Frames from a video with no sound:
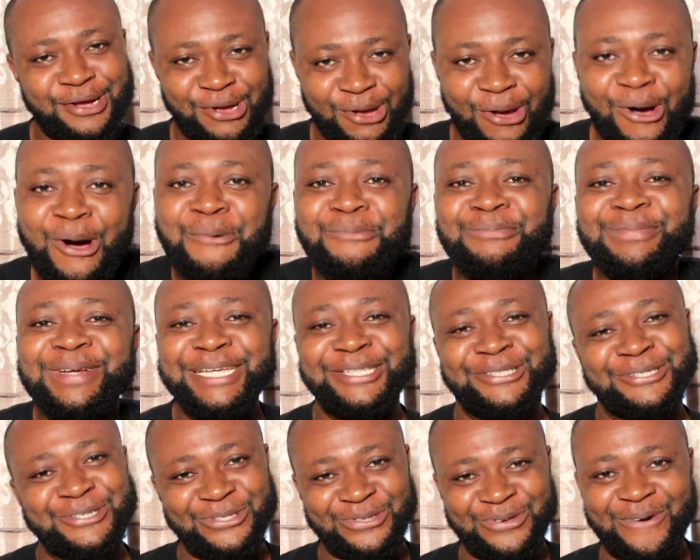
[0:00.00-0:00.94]
come
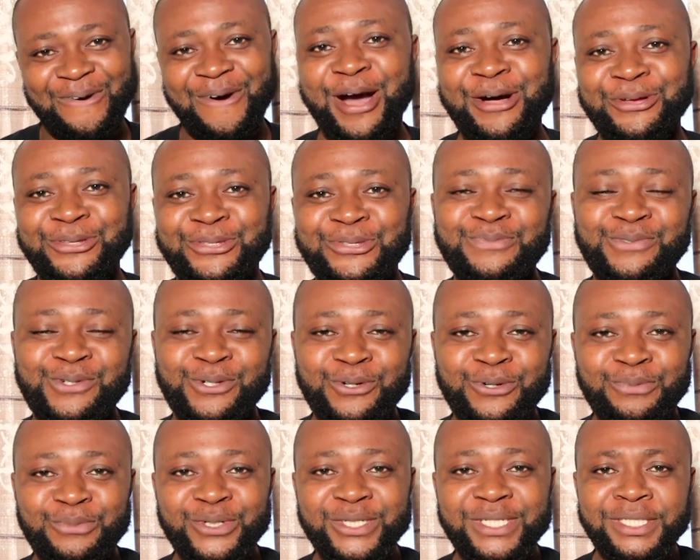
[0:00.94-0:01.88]
let us go out
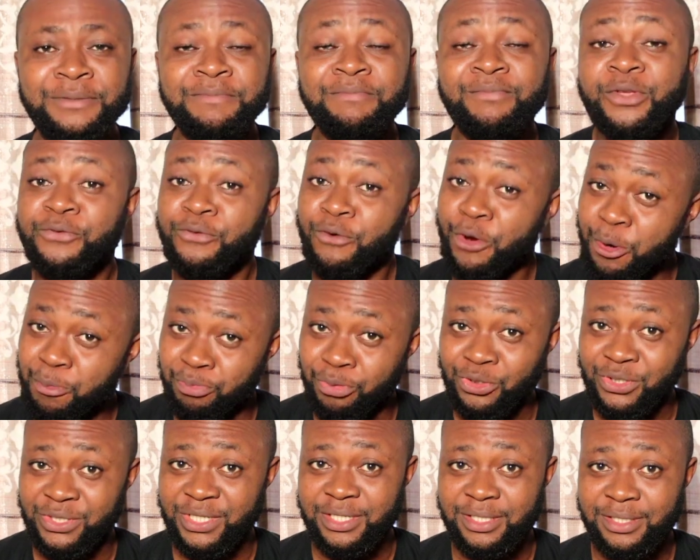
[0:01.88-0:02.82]
tomorrow morning for a
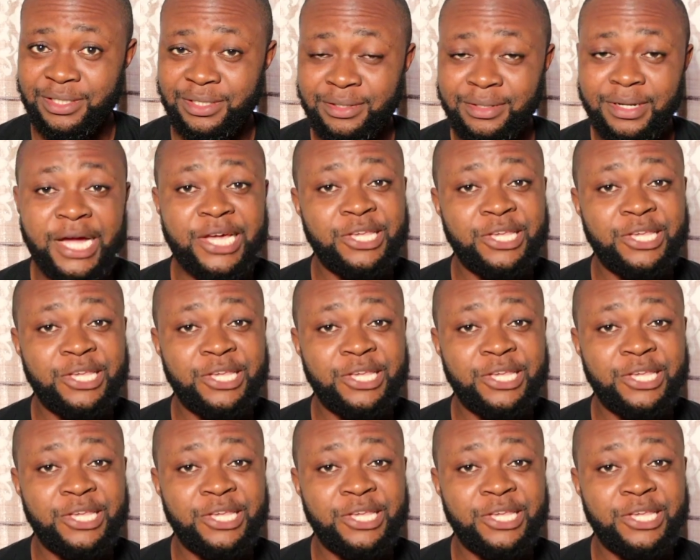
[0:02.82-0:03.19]
protest.